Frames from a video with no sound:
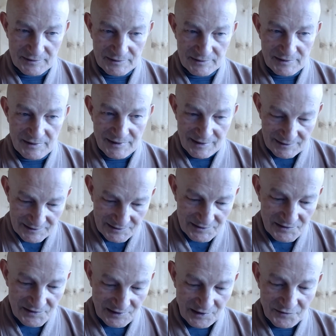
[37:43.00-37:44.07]
And it is
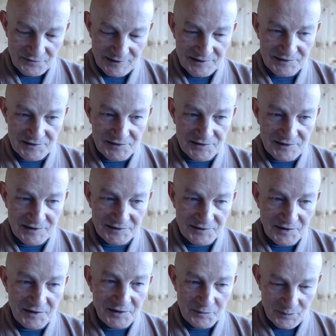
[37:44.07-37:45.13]
self-existent,
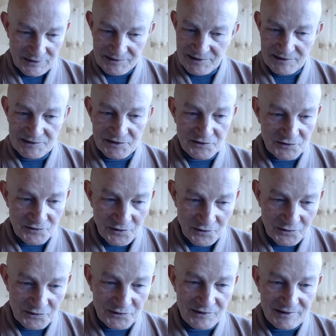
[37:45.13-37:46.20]
but there is
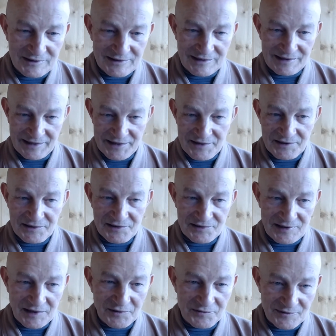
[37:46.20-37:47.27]
no real
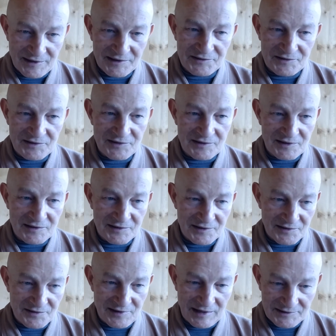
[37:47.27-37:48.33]
self-existent as
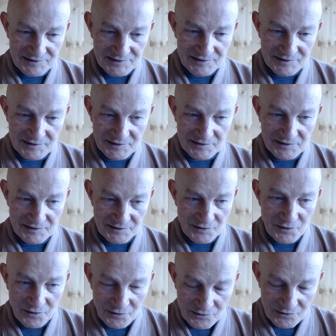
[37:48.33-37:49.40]
such. The
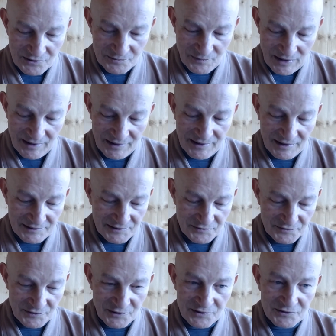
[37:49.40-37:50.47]
whole Mahayana
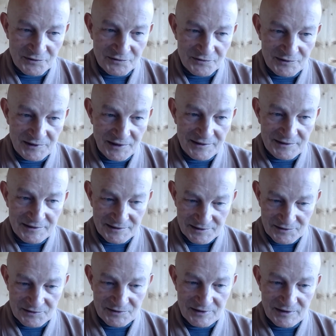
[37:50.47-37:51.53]
philosophy
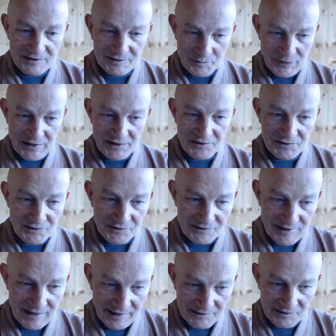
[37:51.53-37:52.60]
is based on
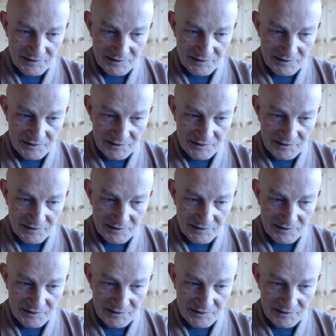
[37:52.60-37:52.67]
that.